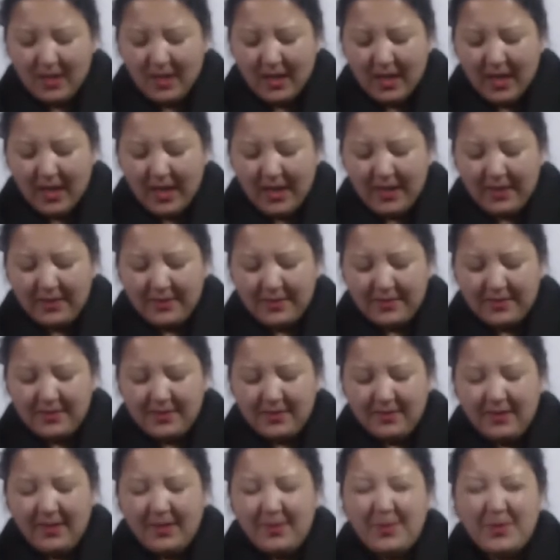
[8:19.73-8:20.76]
and
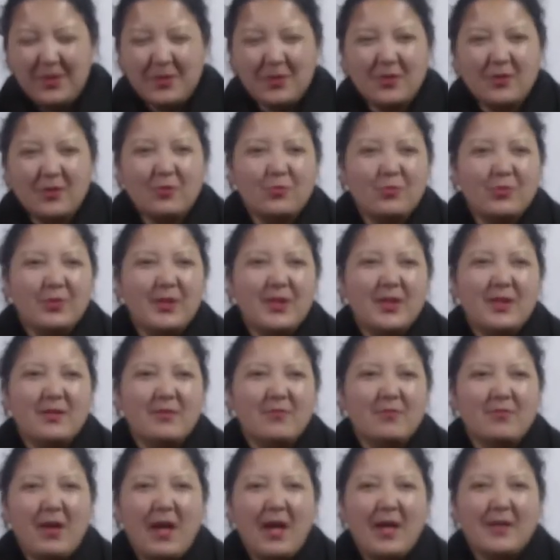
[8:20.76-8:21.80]
let me just
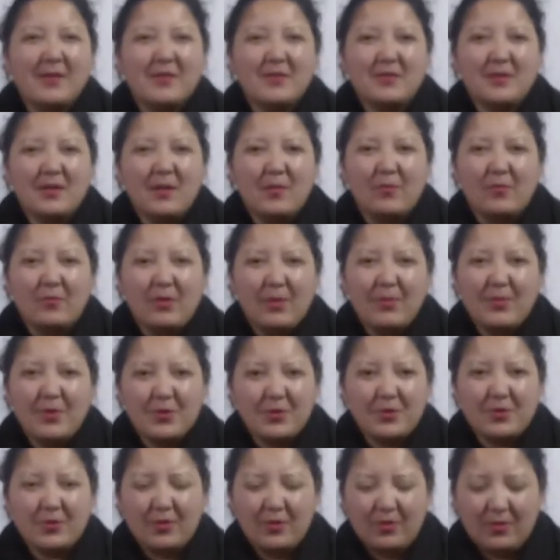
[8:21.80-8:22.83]
rewrite some
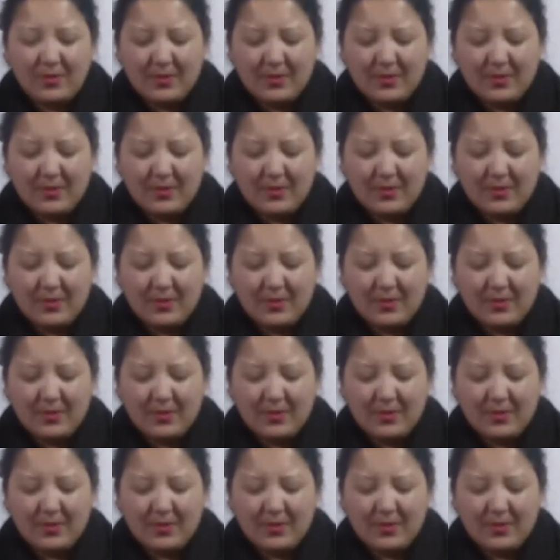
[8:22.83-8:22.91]
rubbish,